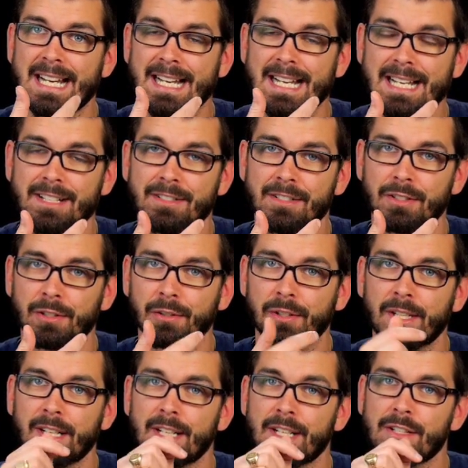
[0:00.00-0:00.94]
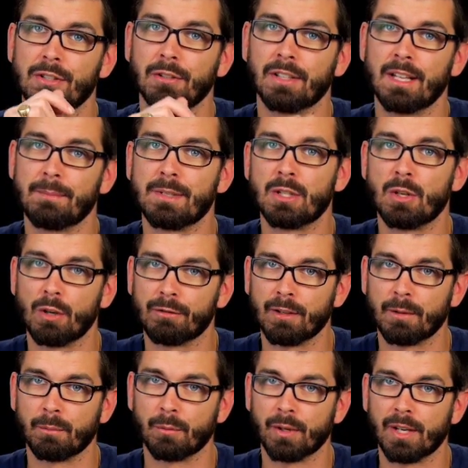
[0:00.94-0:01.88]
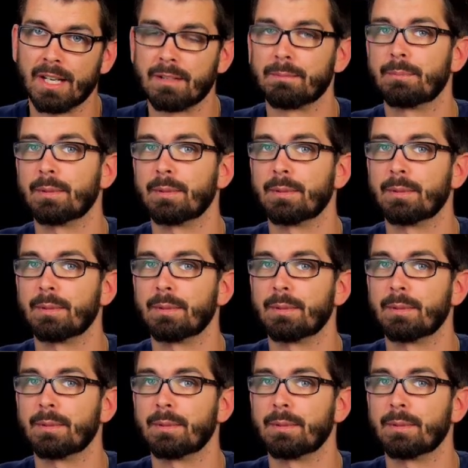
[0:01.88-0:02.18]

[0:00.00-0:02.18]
I do, to let me know if I'm right.